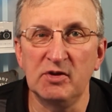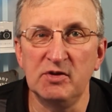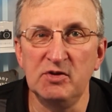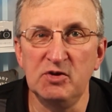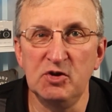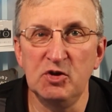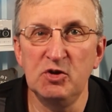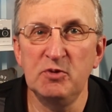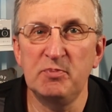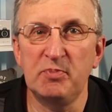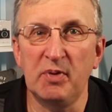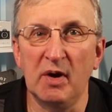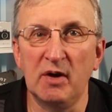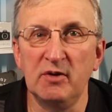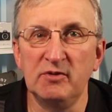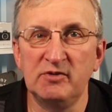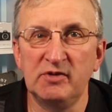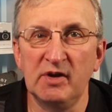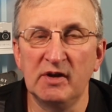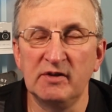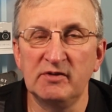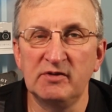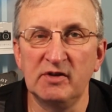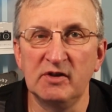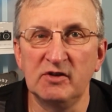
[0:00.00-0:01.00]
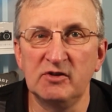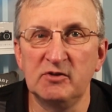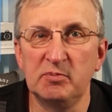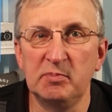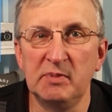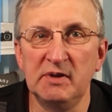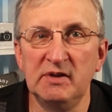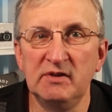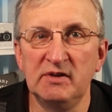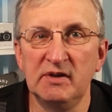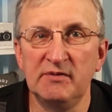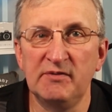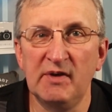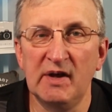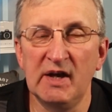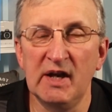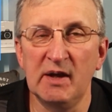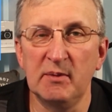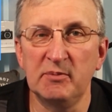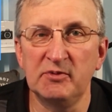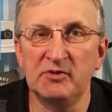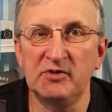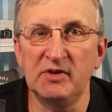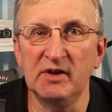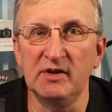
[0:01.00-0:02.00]
a new processor that's been
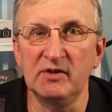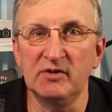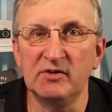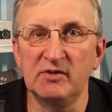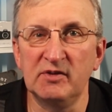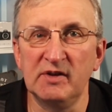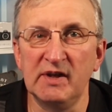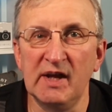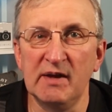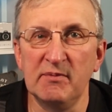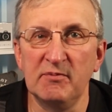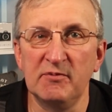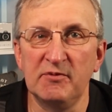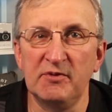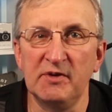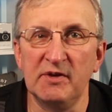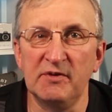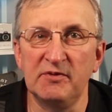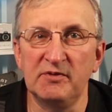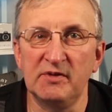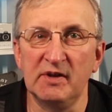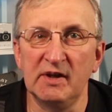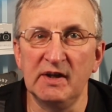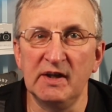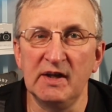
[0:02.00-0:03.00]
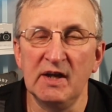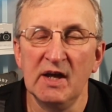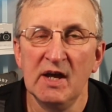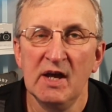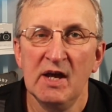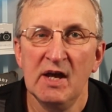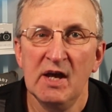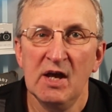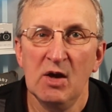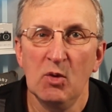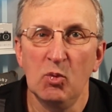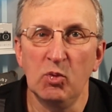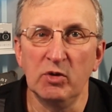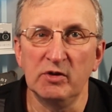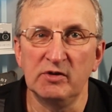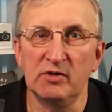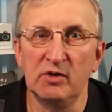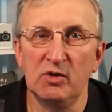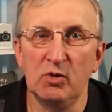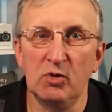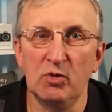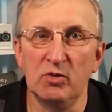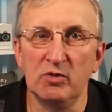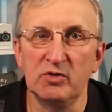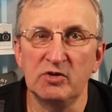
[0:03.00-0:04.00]
developed since the M50 was
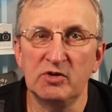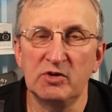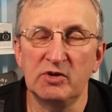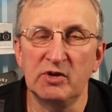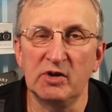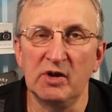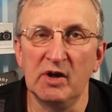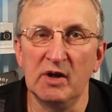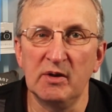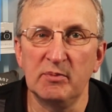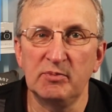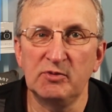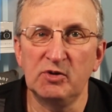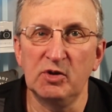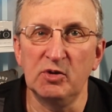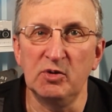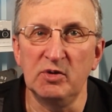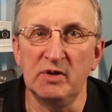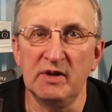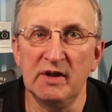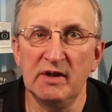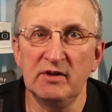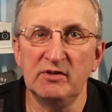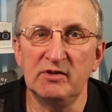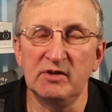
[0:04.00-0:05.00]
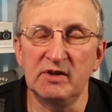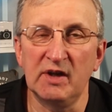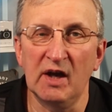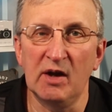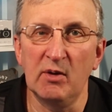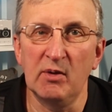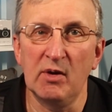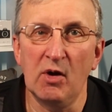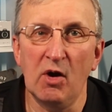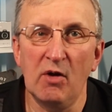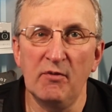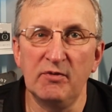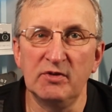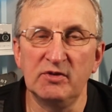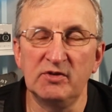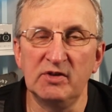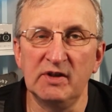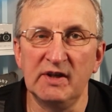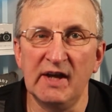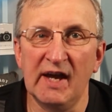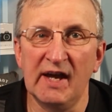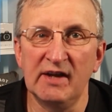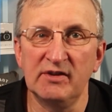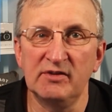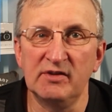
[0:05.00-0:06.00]
launched 2 years ago.
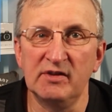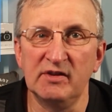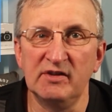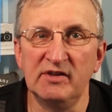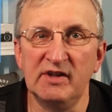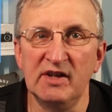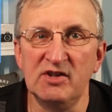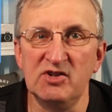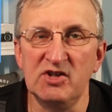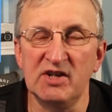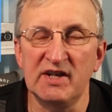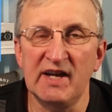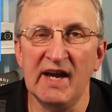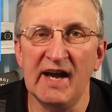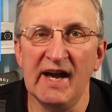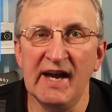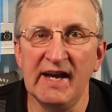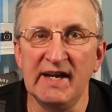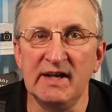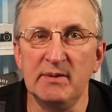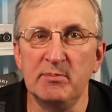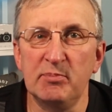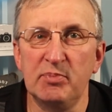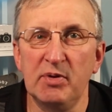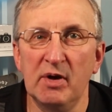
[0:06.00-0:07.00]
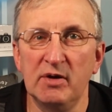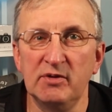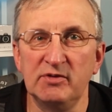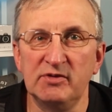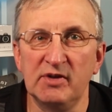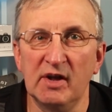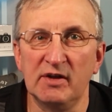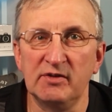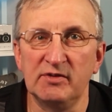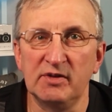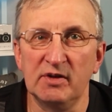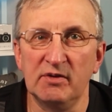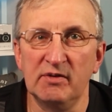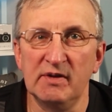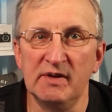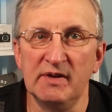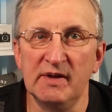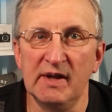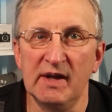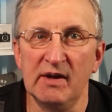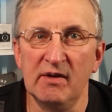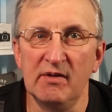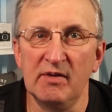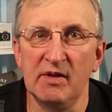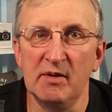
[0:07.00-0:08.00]
Obviously it has the Digic 8 processor in
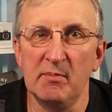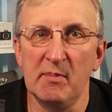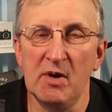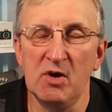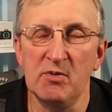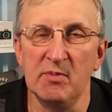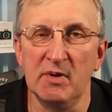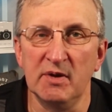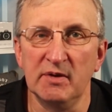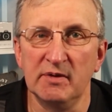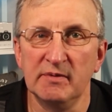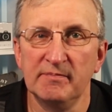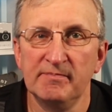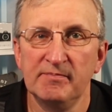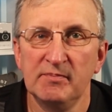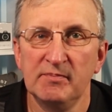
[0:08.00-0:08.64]
there at the moment.